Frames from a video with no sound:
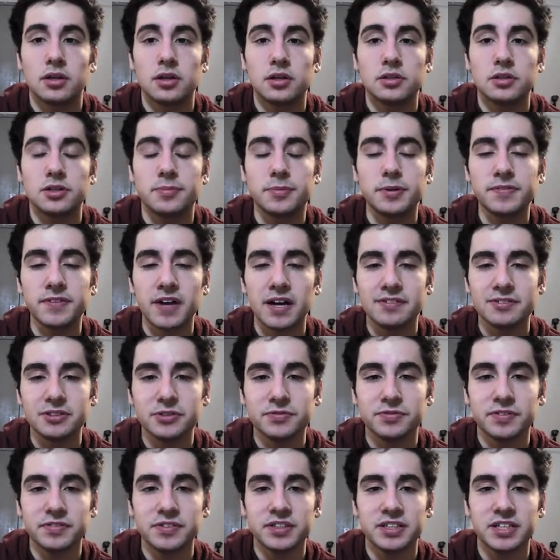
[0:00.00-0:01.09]
Number
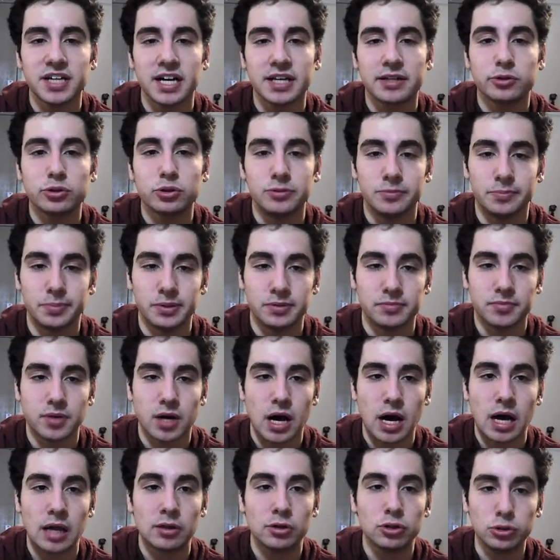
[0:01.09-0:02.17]
559, loop.
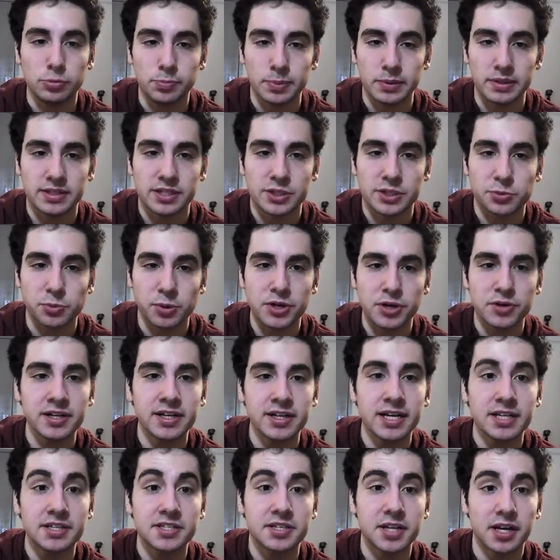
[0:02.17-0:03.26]
A loop is what you can
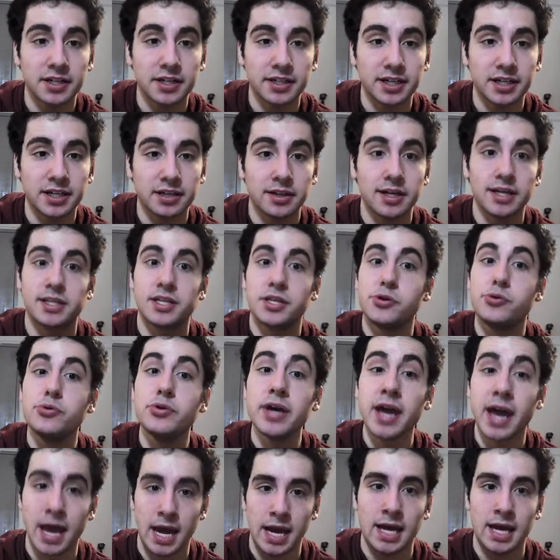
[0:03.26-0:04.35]
get stuck in and you
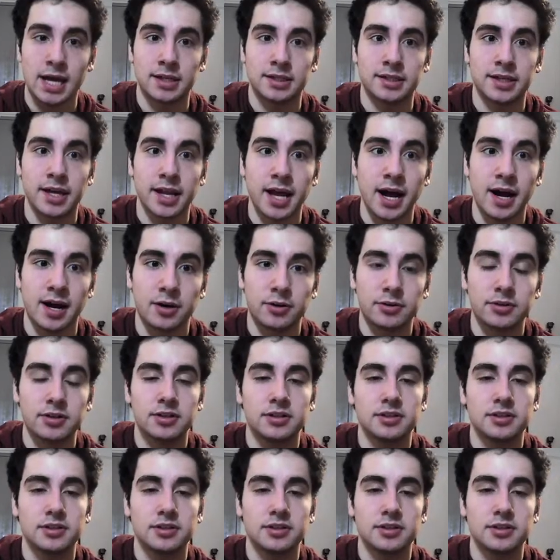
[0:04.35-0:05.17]
can't get out.